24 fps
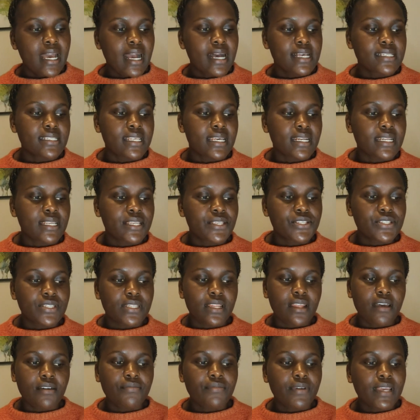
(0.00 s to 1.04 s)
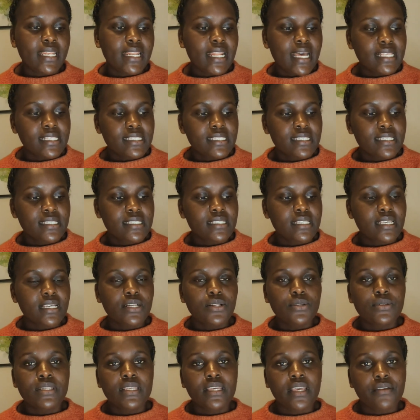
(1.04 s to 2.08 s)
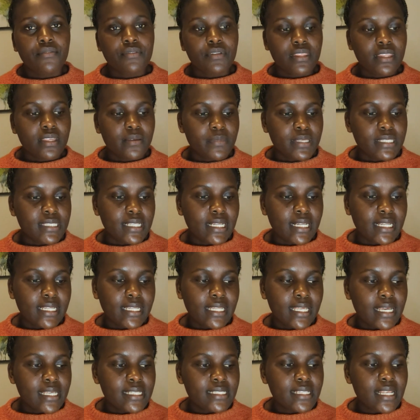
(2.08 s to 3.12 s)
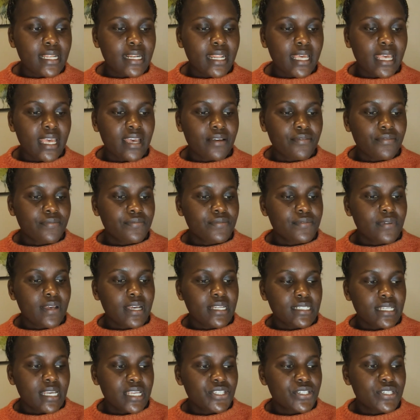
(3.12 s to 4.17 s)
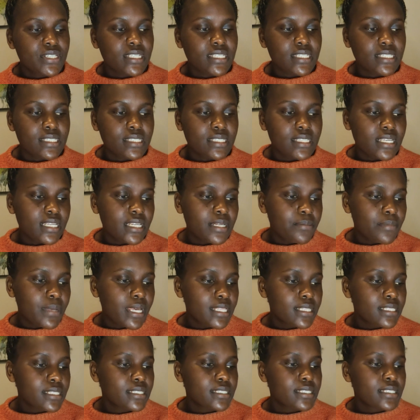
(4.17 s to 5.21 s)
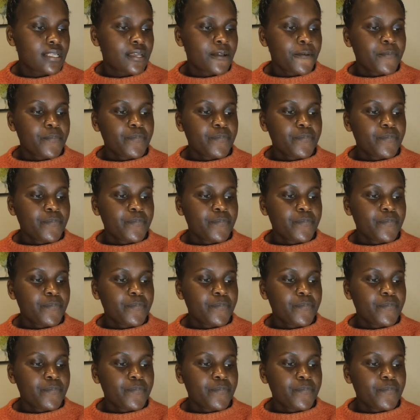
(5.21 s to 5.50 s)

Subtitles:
has arranged enough finances, including everything miscellaneous, and I have attached his statements,